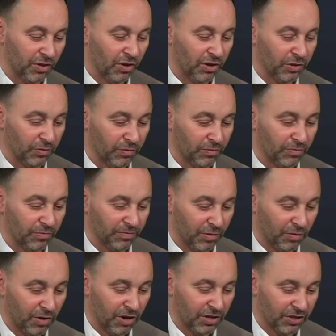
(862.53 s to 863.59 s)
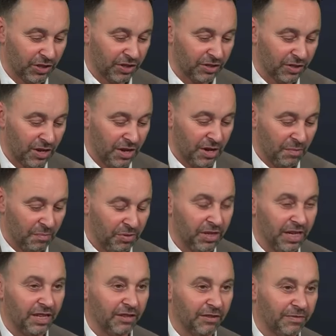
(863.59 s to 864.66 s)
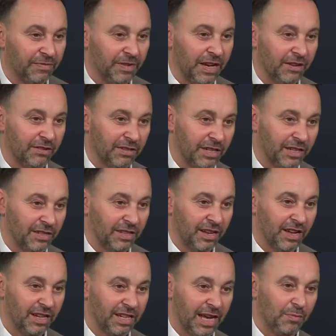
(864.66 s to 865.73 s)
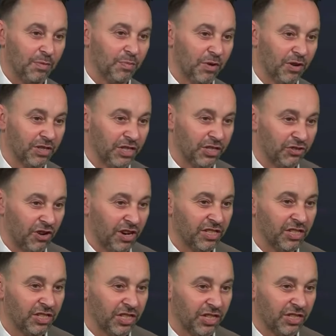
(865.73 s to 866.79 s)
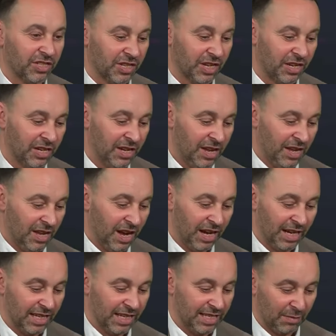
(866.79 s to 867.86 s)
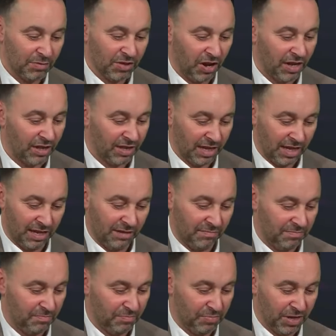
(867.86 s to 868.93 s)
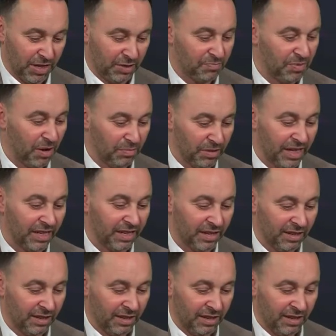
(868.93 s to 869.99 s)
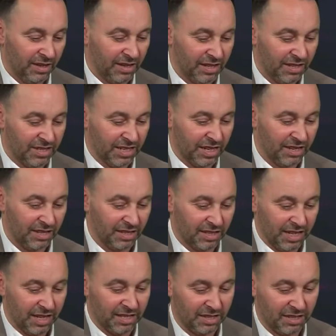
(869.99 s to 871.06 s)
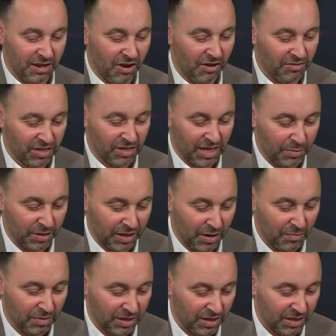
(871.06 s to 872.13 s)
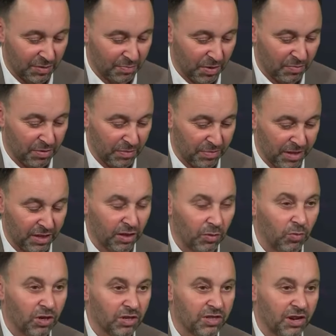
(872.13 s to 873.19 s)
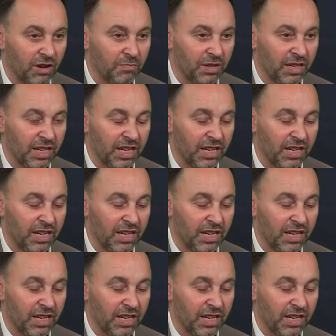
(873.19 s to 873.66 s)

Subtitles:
Nigel Farage is putting the fear in Labour Party strategists, and it seems like the British public consider this current Labour government as probably being the worst government in